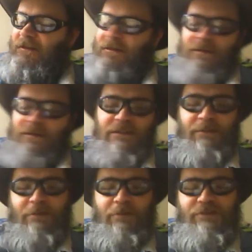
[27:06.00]

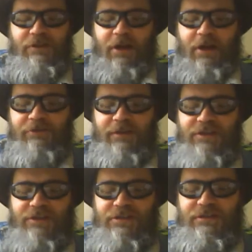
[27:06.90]
supposed
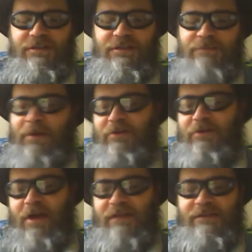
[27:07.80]
contradictions,
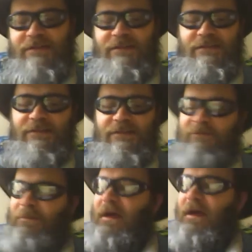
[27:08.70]
paradoxes of the
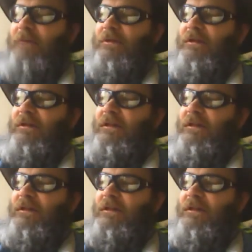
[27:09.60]
Bible,